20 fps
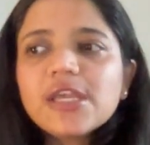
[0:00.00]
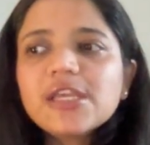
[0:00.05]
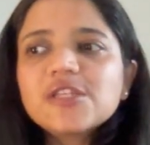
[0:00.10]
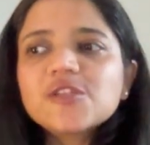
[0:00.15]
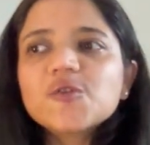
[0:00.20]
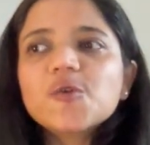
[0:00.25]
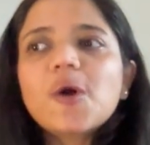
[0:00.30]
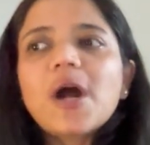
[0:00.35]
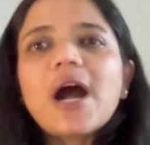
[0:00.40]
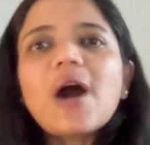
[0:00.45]

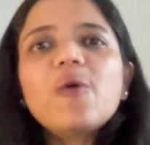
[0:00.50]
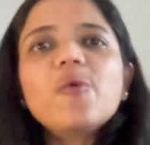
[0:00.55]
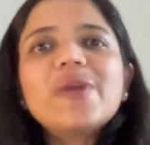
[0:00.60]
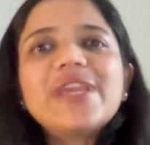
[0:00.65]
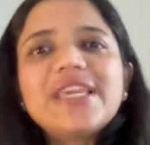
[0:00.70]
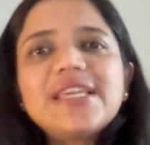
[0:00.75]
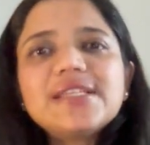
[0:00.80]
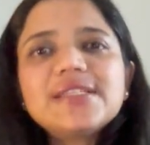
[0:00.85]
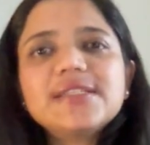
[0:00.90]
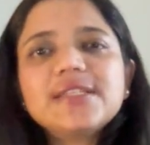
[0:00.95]
So how
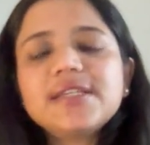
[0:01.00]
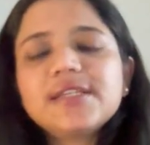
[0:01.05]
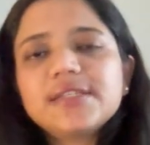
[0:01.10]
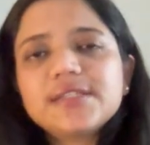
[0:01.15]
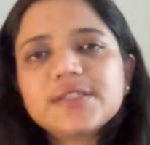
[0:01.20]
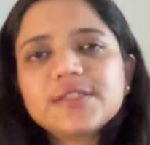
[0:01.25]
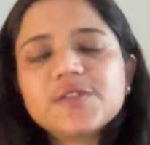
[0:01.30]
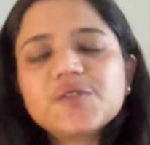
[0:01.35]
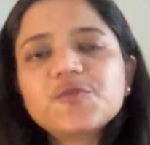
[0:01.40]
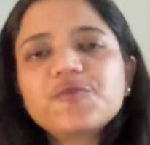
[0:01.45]
easy
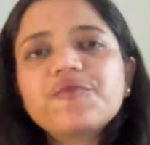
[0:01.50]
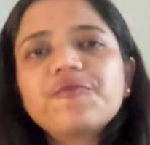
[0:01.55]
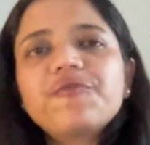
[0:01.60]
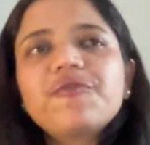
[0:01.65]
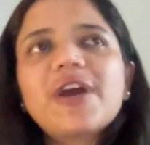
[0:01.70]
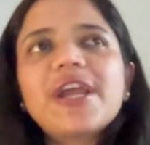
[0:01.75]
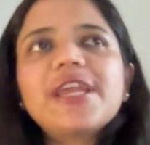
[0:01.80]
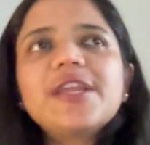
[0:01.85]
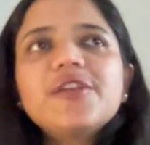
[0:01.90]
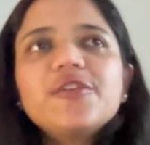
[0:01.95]
it is to
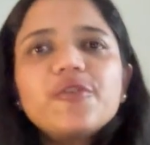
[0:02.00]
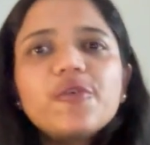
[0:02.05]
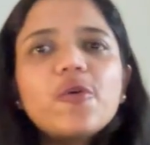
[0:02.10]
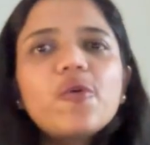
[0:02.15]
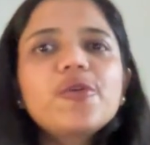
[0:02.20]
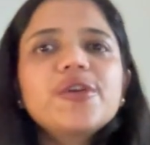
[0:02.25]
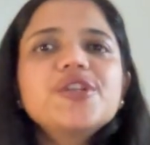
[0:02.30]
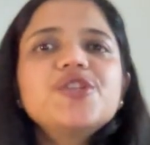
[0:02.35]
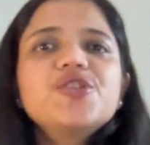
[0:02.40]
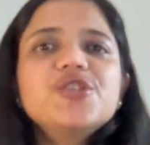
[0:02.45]
find your
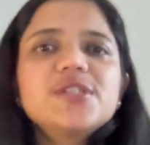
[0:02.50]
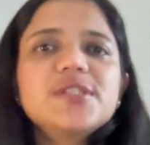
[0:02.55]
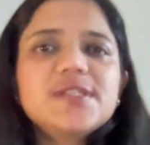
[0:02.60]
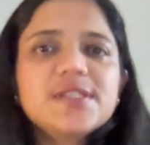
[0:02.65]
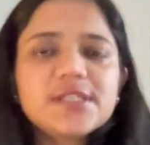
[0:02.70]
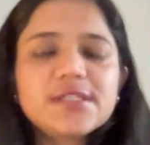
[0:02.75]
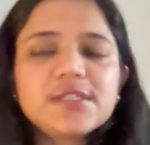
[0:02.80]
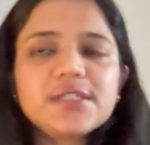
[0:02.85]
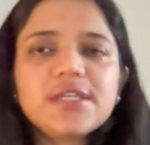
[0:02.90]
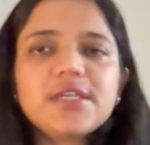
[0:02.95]
origin
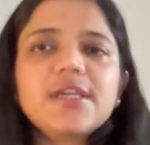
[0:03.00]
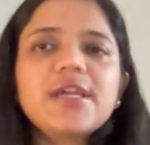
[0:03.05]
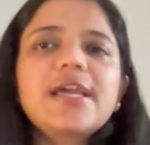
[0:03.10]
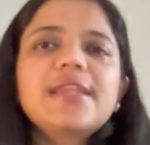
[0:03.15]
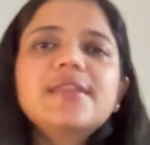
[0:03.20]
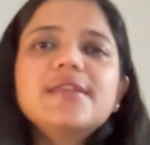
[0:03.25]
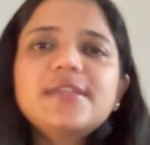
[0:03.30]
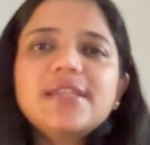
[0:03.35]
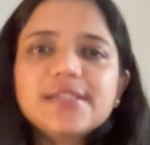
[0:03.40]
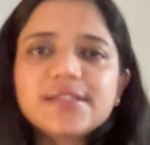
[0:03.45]
city
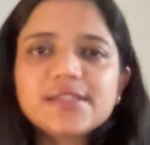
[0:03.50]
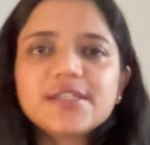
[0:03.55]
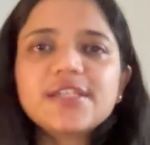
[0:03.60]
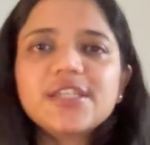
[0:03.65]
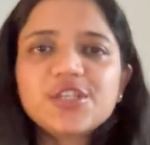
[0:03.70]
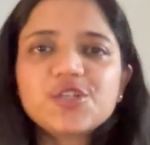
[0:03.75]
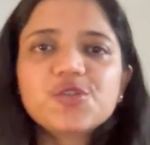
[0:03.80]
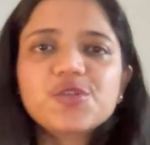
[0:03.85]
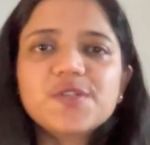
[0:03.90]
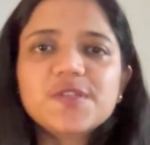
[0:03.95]
and the
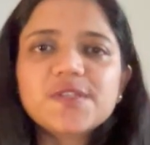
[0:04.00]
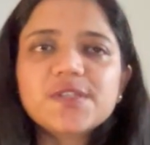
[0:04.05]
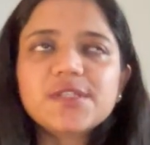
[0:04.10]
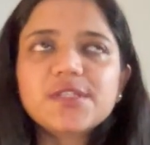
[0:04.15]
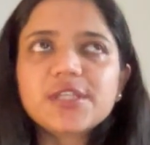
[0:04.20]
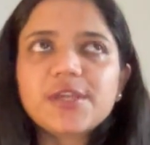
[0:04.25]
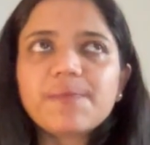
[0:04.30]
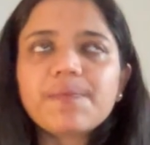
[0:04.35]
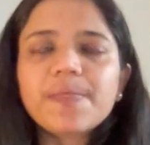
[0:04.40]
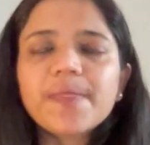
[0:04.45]
destination
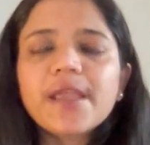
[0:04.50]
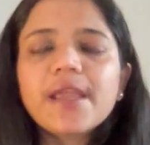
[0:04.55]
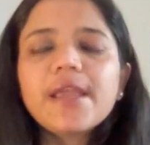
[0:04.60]
city.